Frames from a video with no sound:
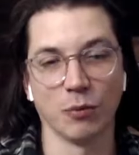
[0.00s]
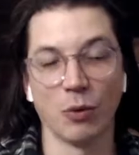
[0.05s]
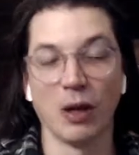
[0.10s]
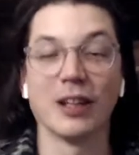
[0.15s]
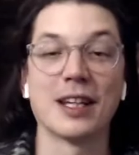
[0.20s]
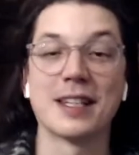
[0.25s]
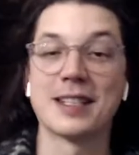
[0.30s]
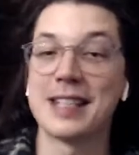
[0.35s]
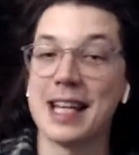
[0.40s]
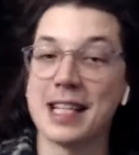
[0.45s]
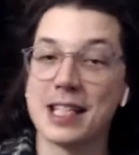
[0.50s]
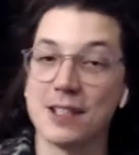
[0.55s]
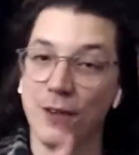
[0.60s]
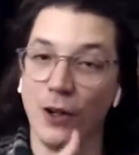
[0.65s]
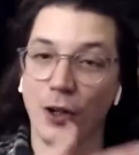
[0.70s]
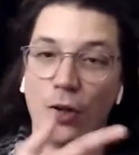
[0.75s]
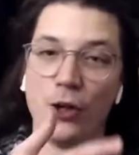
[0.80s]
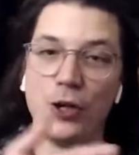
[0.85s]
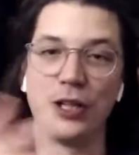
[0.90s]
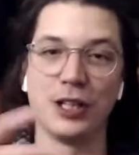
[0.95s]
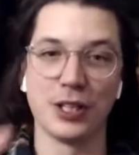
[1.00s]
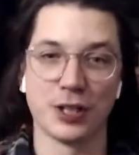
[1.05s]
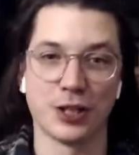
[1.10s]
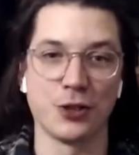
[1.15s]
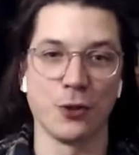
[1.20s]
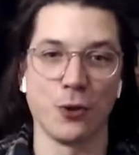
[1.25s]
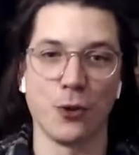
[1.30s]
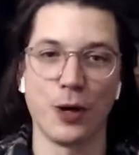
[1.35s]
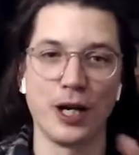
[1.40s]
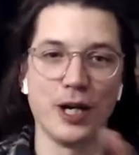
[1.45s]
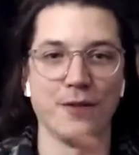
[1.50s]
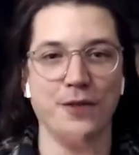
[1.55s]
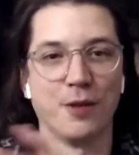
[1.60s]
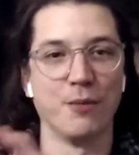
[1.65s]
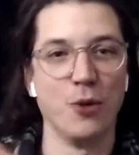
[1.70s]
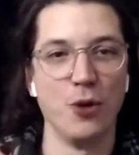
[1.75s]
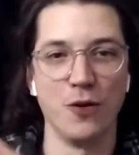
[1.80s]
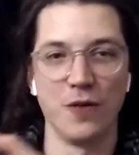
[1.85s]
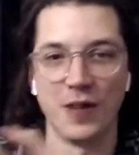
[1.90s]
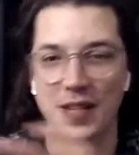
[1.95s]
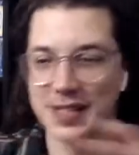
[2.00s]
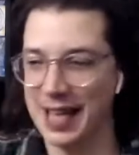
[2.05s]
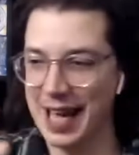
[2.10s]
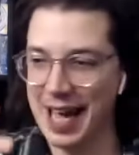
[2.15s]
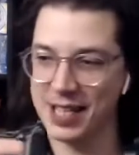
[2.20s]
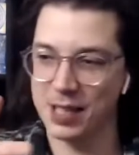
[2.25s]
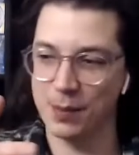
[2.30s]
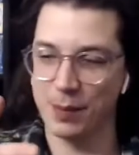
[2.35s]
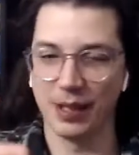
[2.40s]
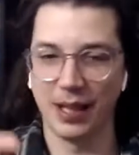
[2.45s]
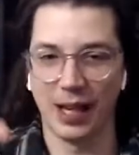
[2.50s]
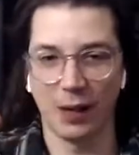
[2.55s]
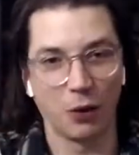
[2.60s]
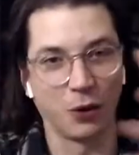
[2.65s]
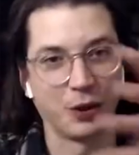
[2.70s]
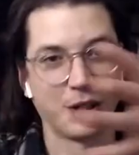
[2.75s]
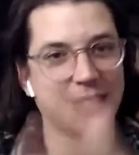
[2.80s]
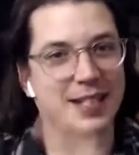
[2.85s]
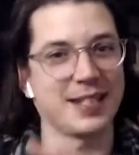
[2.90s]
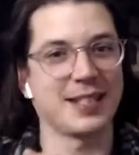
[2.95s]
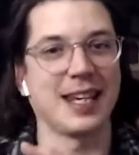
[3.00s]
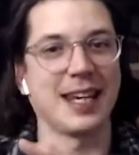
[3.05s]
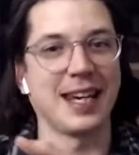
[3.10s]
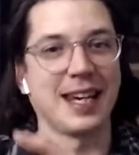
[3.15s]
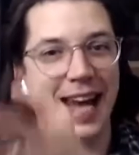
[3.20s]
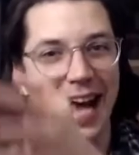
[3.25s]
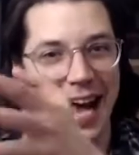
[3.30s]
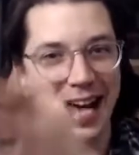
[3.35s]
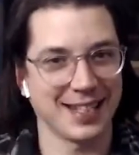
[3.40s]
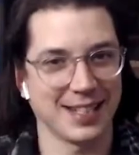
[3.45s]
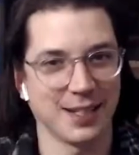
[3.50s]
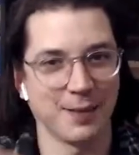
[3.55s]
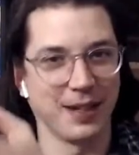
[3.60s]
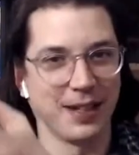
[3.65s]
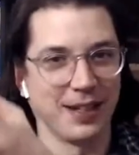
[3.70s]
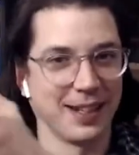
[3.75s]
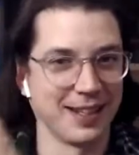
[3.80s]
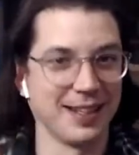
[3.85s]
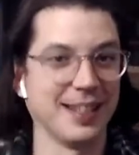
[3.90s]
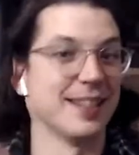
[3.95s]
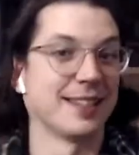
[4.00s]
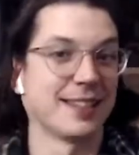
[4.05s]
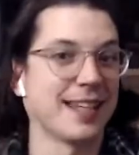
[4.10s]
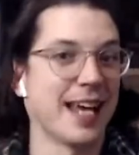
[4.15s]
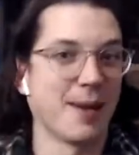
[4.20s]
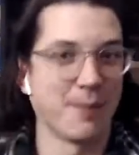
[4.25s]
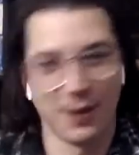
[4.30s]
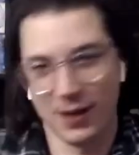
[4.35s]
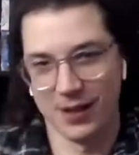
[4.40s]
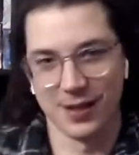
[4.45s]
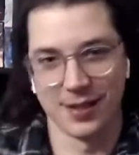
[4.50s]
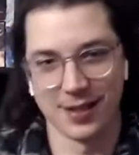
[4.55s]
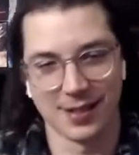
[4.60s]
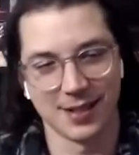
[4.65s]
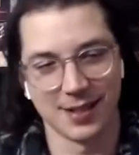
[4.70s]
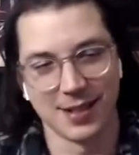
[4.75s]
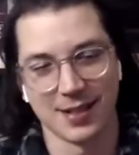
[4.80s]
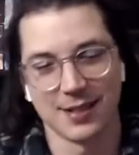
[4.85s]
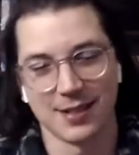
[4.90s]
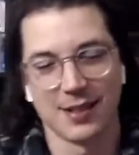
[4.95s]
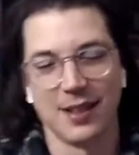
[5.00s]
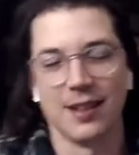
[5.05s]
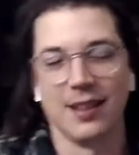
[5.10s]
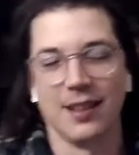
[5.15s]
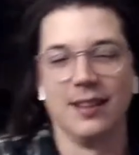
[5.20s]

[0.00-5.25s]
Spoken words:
Well, the sets followed the story of the movie. They had to be like, well, this scene has to be in this set because it's this. Yeah.